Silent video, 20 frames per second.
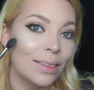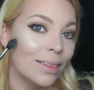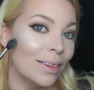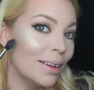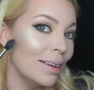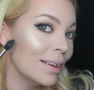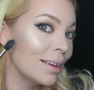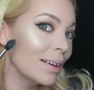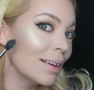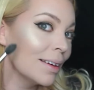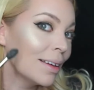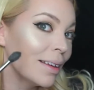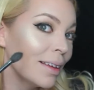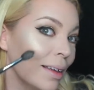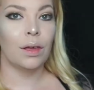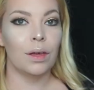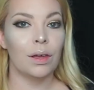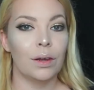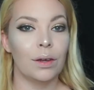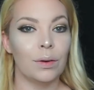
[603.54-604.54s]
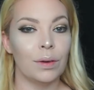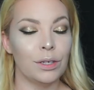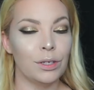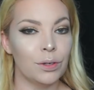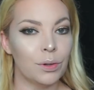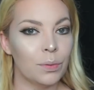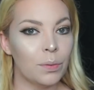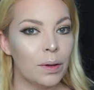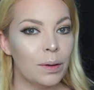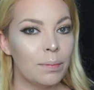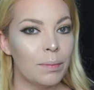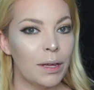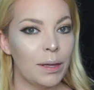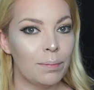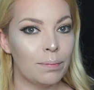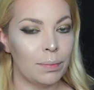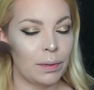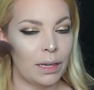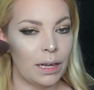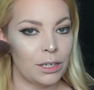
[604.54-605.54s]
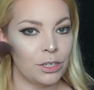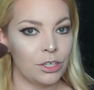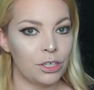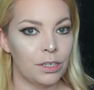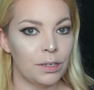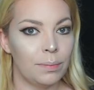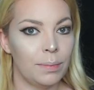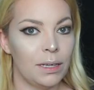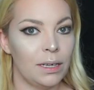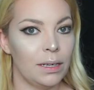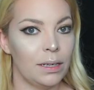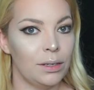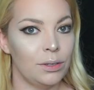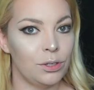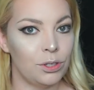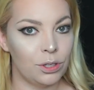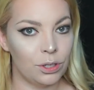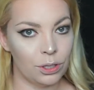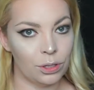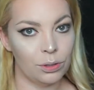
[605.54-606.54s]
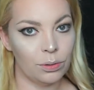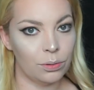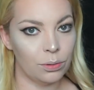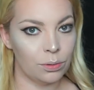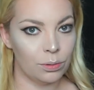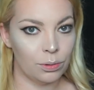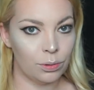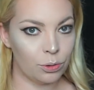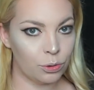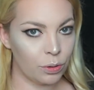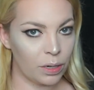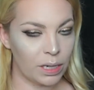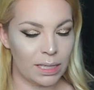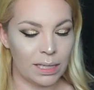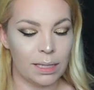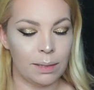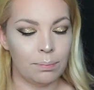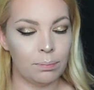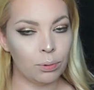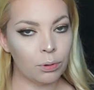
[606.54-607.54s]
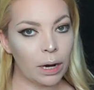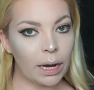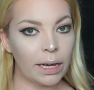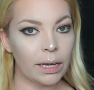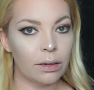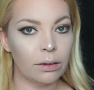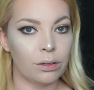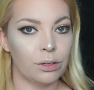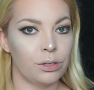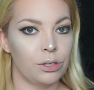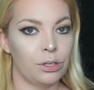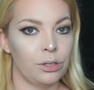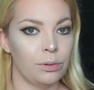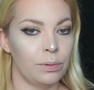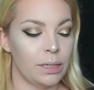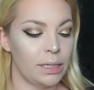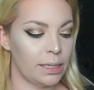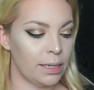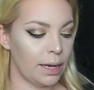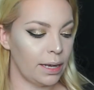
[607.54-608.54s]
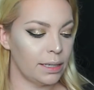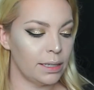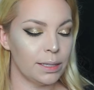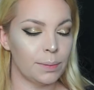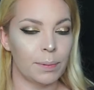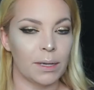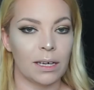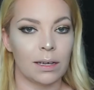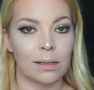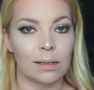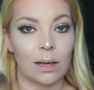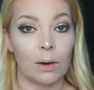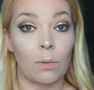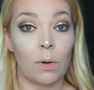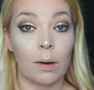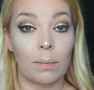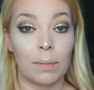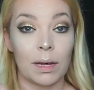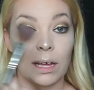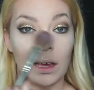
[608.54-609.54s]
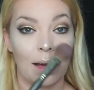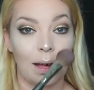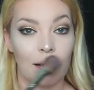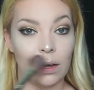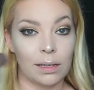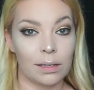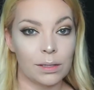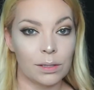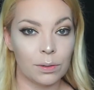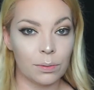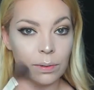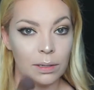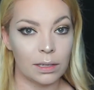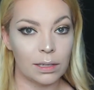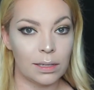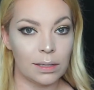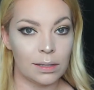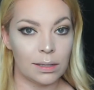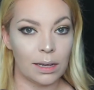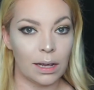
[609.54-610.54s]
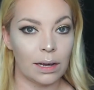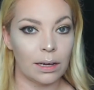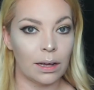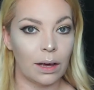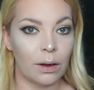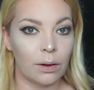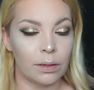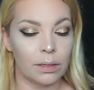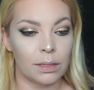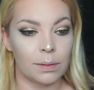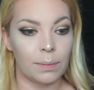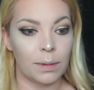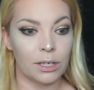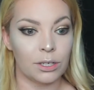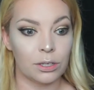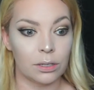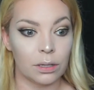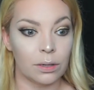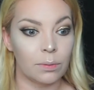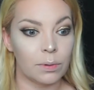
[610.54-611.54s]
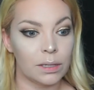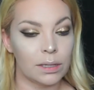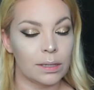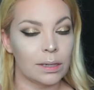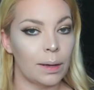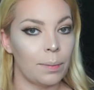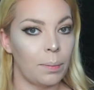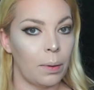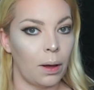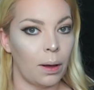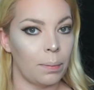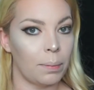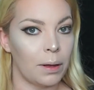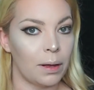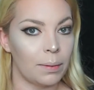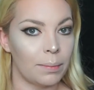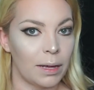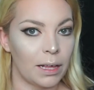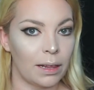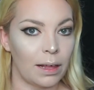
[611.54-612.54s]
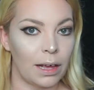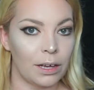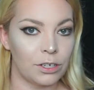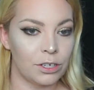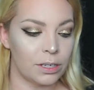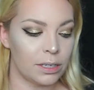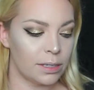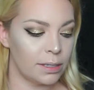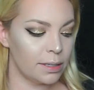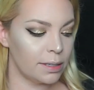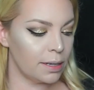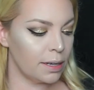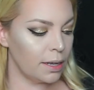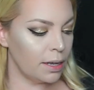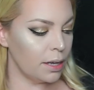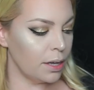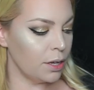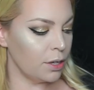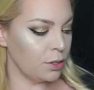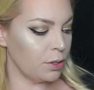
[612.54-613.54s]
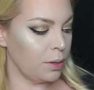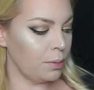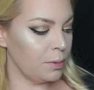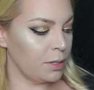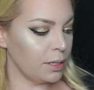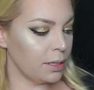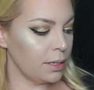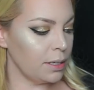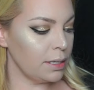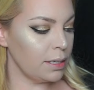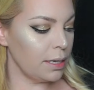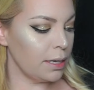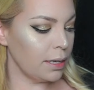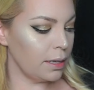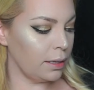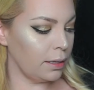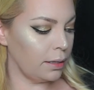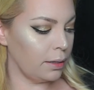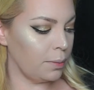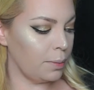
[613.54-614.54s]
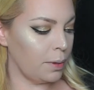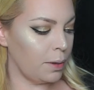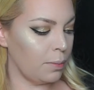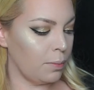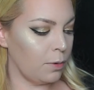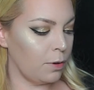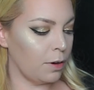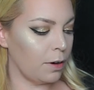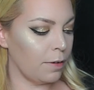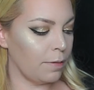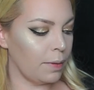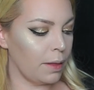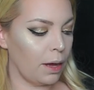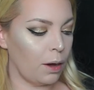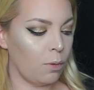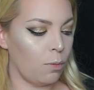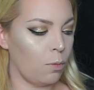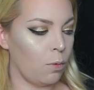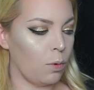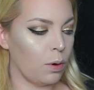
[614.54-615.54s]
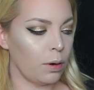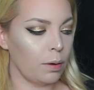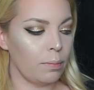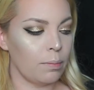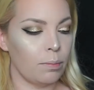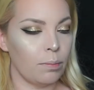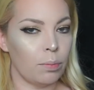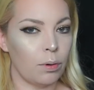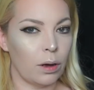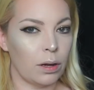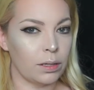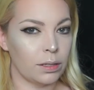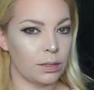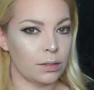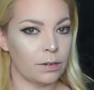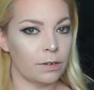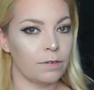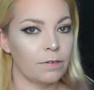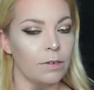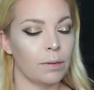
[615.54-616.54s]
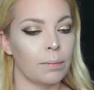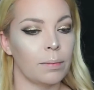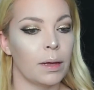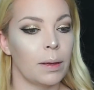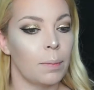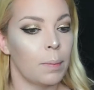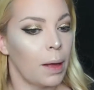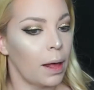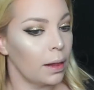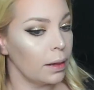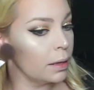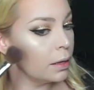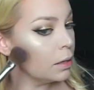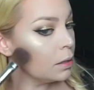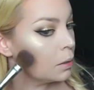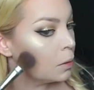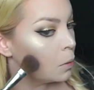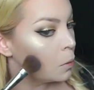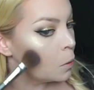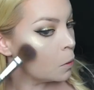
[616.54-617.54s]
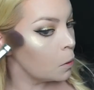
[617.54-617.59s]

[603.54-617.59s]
look. I don't want my blush to be too crazy bright or too intense because I want my eyes to really stand out, especially once I pop on my lashes. So I'm just going to take a little bit more of that warm bronzer from my palette,